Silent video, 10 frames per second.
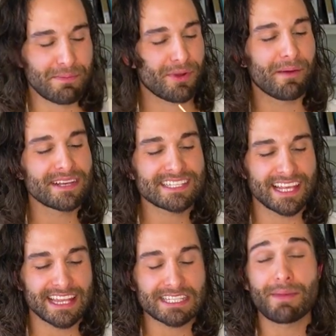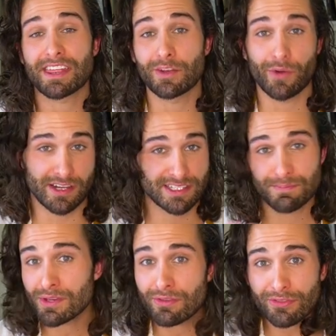I promise that this method works
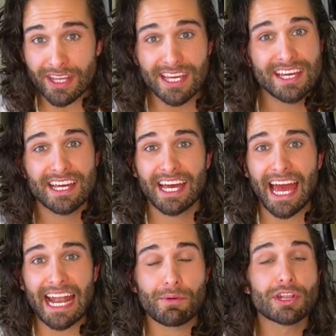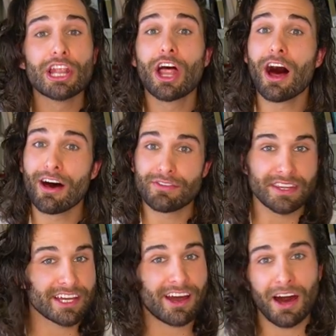beautifully and I would love
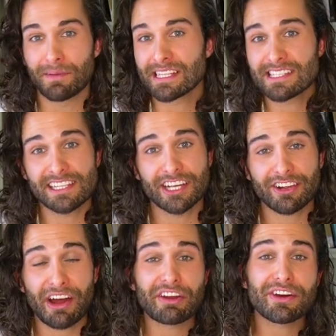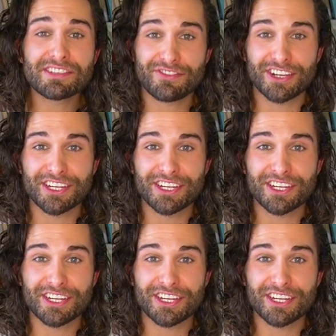in the comments to hear how it goes for